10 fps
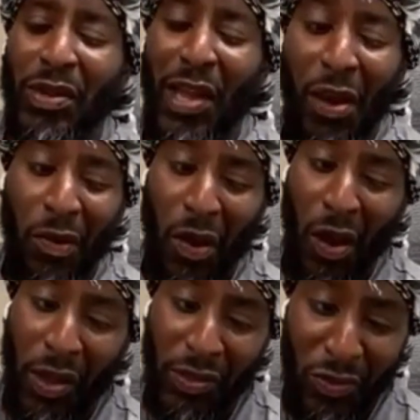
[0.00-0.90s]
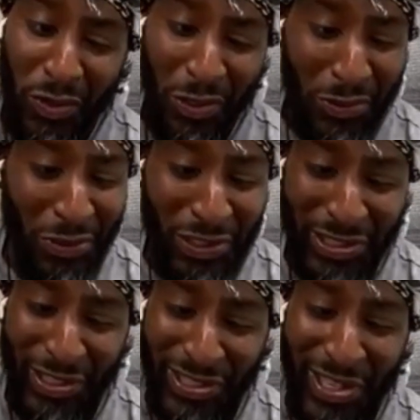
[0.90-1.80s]
Now, to
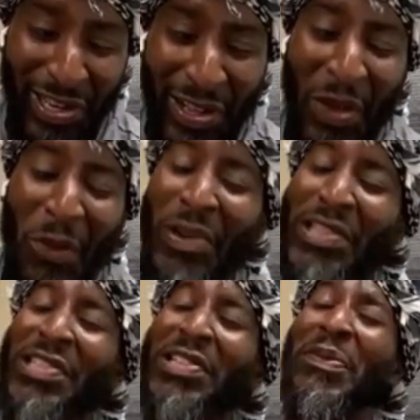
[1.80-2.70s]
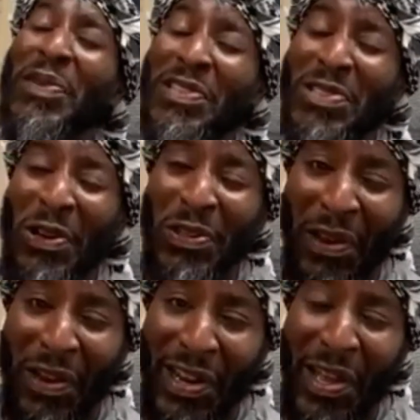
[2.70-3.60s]
this understanding, what should have been talked
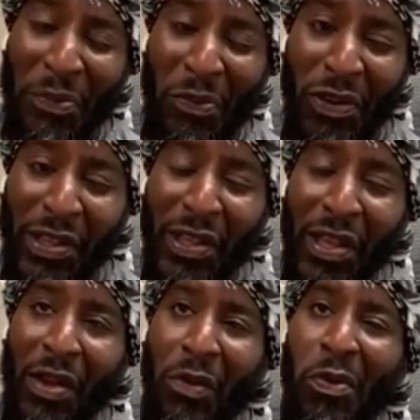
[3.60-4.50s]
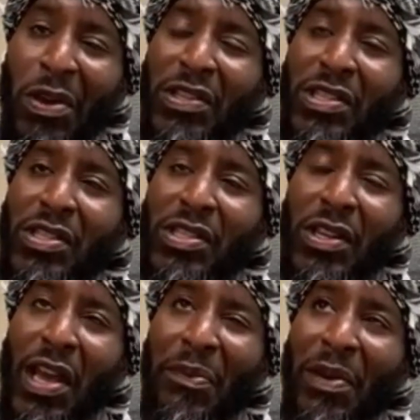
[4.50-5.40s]
about at that point, what
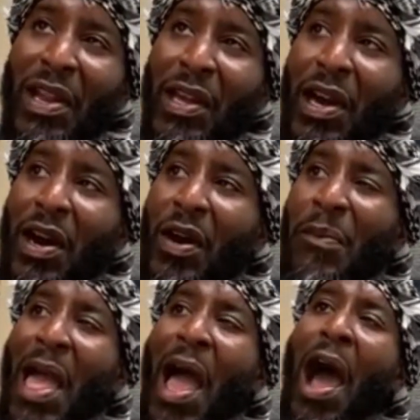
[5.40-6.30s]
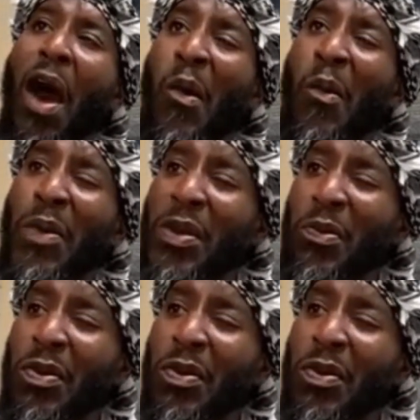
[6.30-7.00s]
should have been like, how we